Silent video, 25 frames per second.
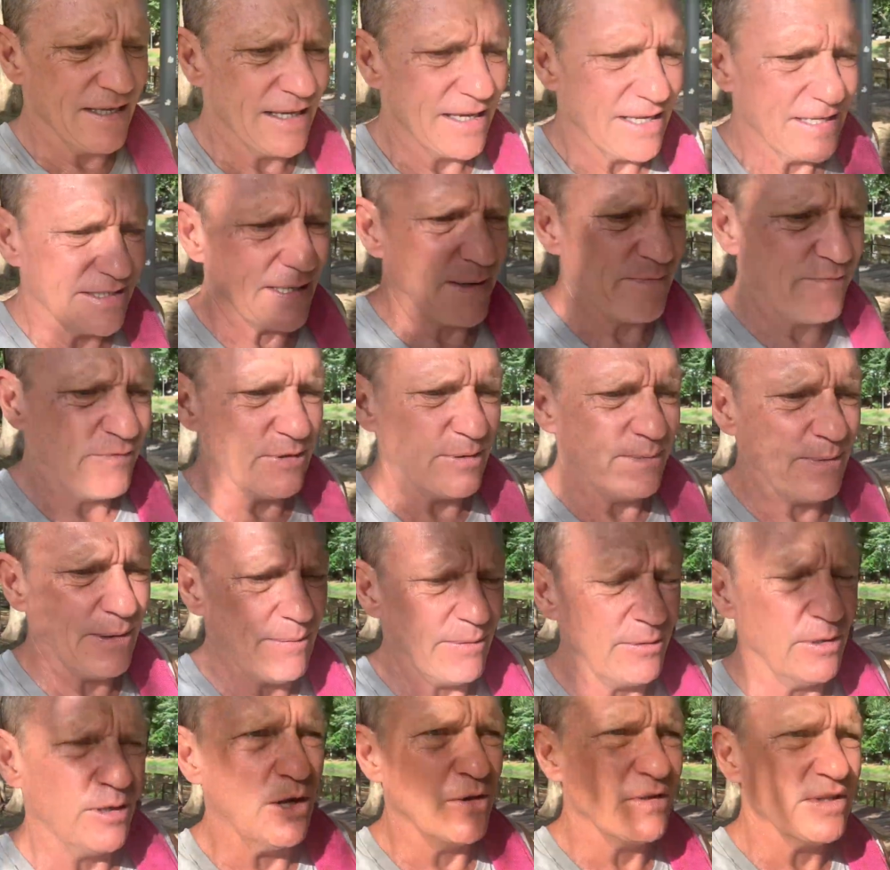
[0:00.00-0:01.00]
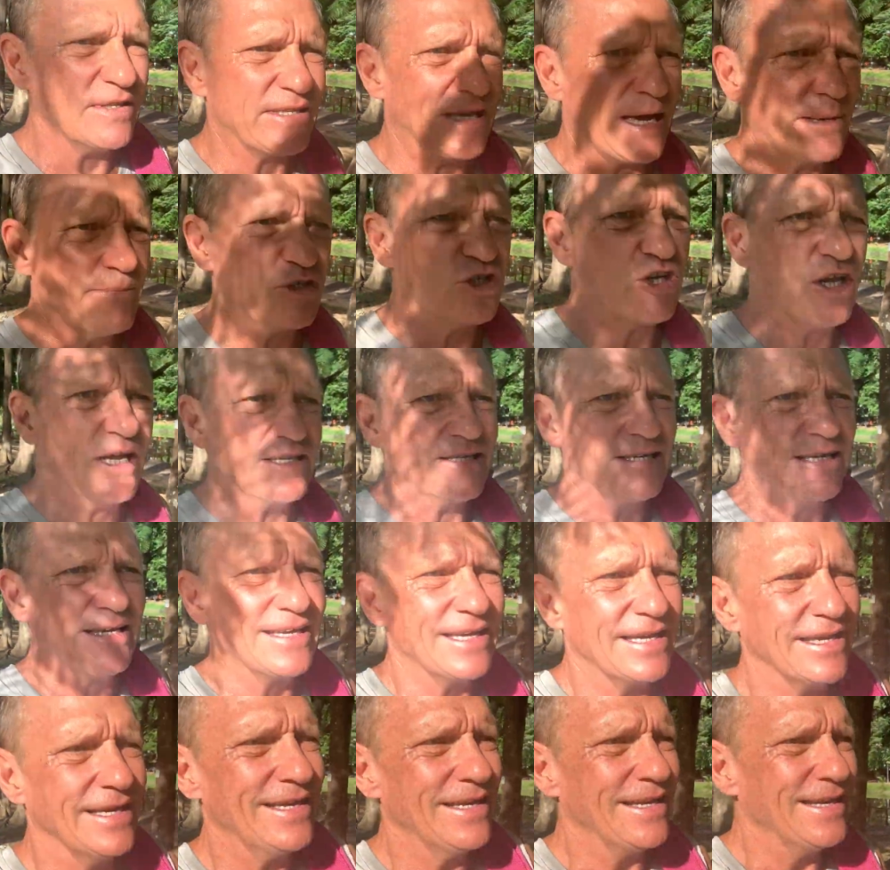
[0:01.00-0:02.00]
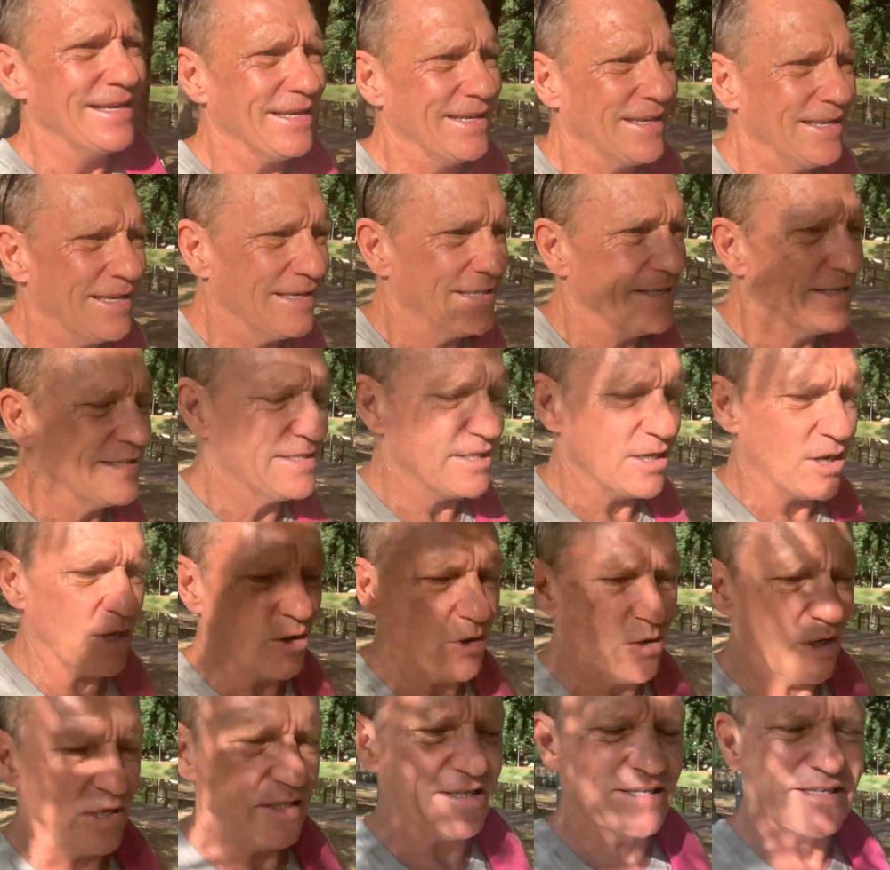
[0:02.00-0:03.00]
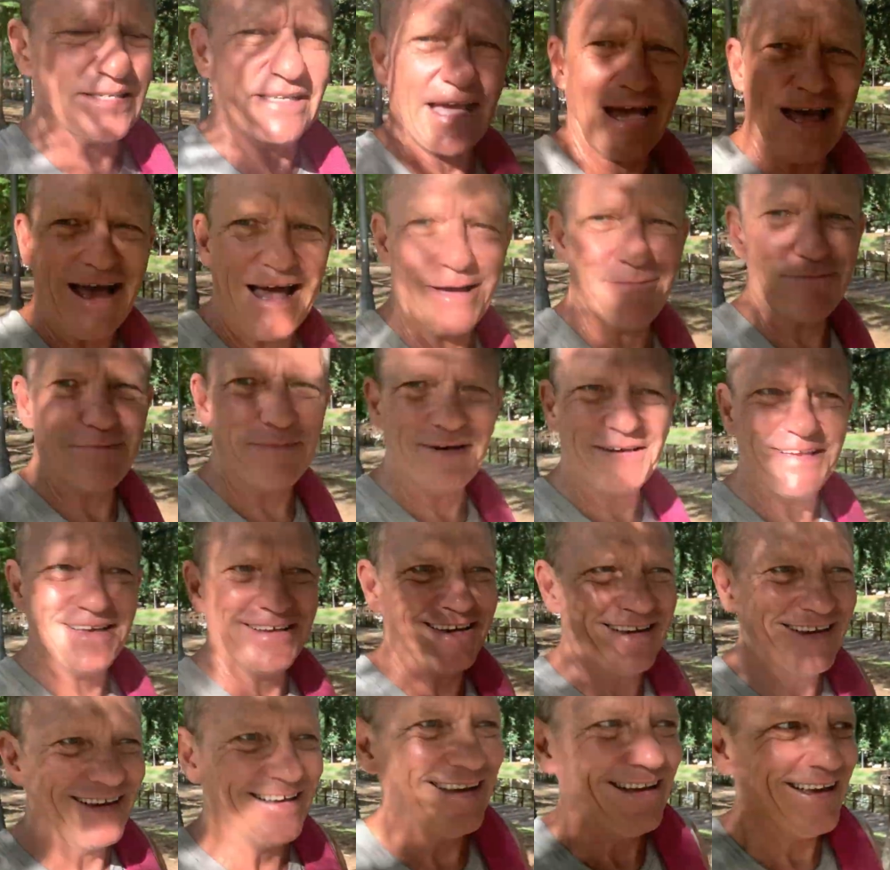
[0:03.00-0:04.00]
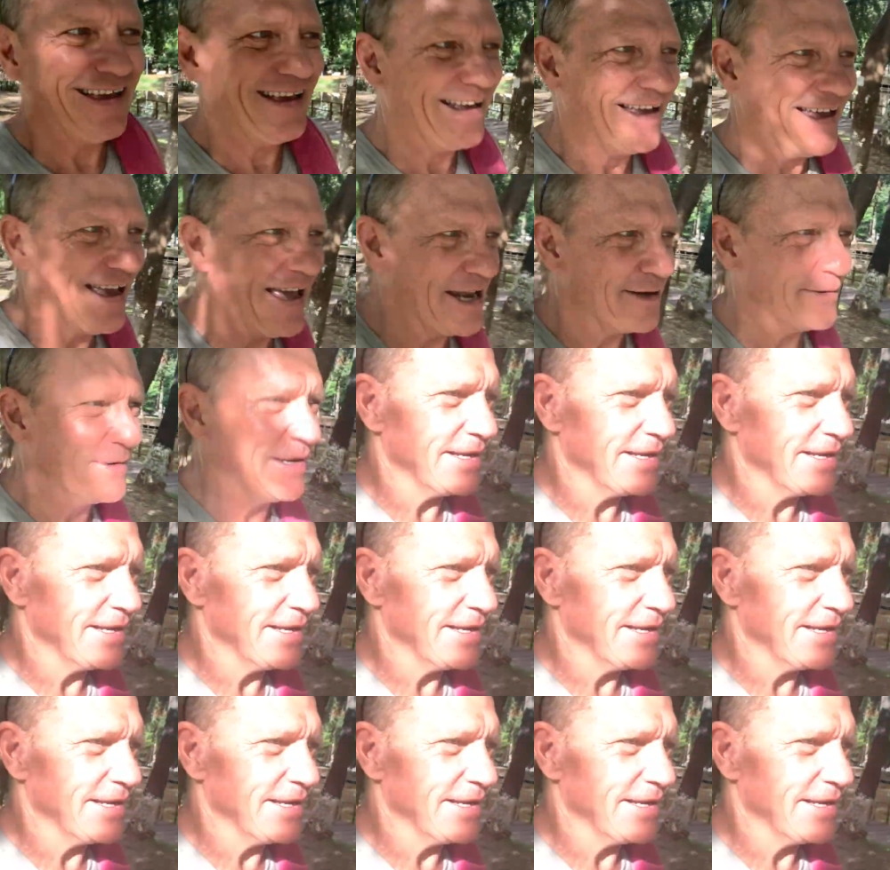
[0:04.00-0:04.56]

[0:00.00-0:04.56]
Except for the people who own the damn shit. So it's a scam. Anyway,